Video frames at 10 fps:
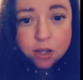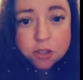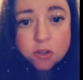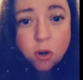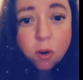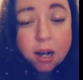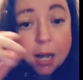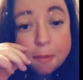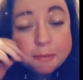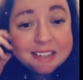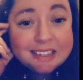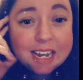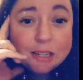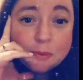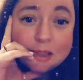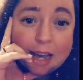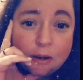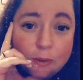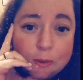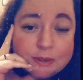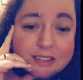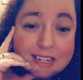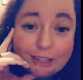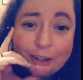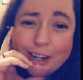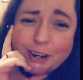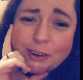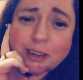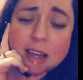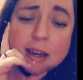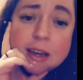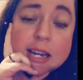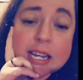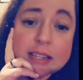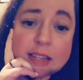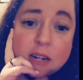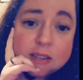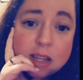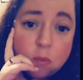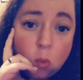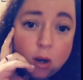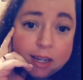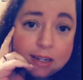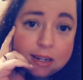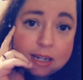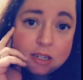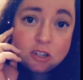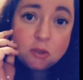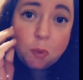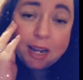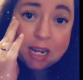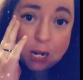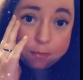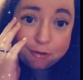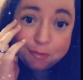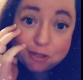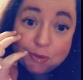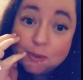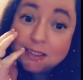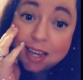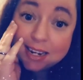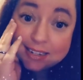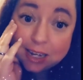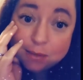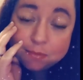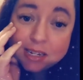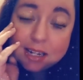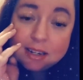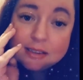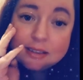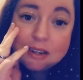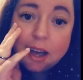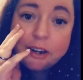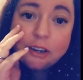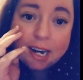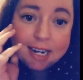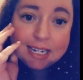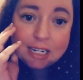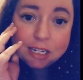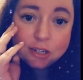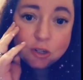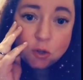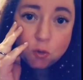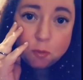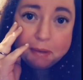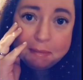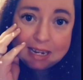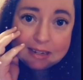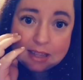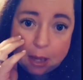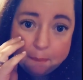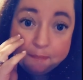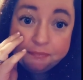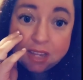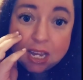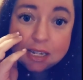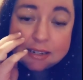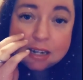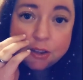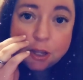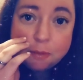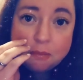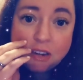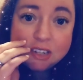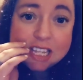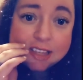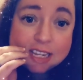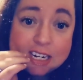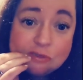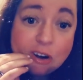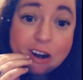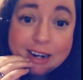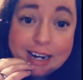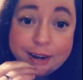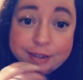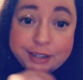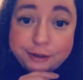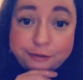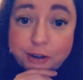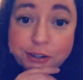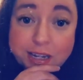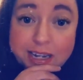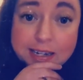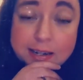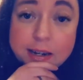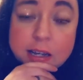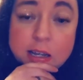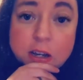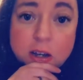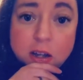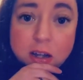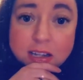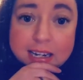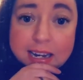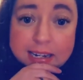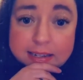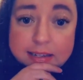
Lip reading: So a couple mistakes with that whole scenario is that if someone is just waking up from a suicide attempt, it's not a good idea to be mean to them and tell them everything they did wrong and how it's their fault and all that kind of